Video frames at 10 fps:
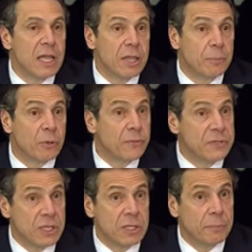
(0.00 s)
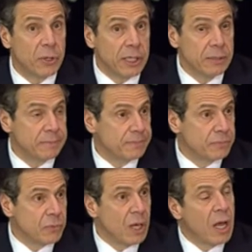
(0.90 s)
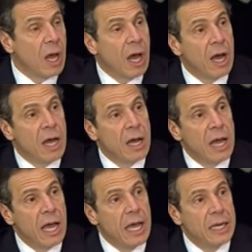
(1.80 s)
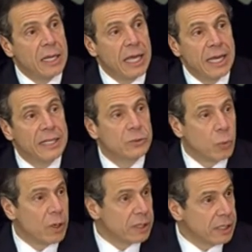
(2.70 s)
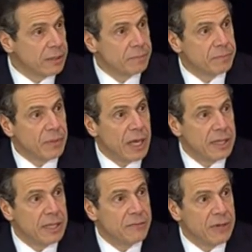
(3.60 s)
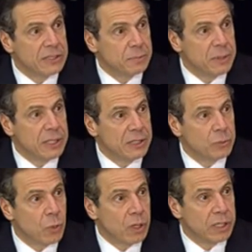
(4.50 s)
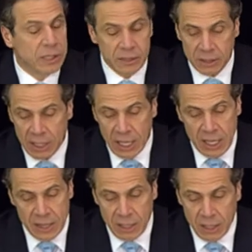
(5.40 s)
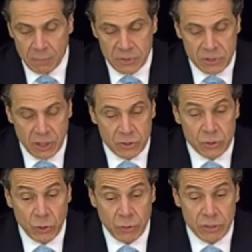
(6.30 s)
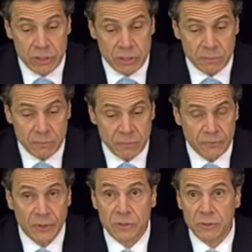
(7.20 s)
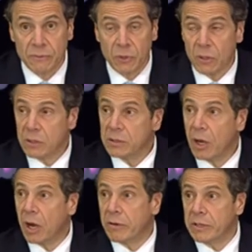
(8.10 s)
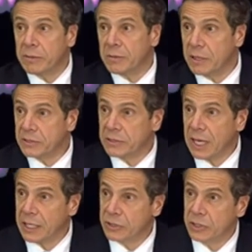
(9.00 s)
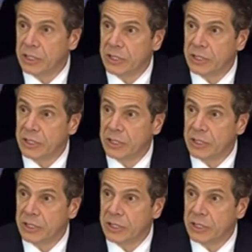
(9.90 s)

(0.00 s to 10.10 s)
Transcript: The proof is in the pudding, and it is working, and the investment is working. The numbers on tourism, first of all, are astonishing.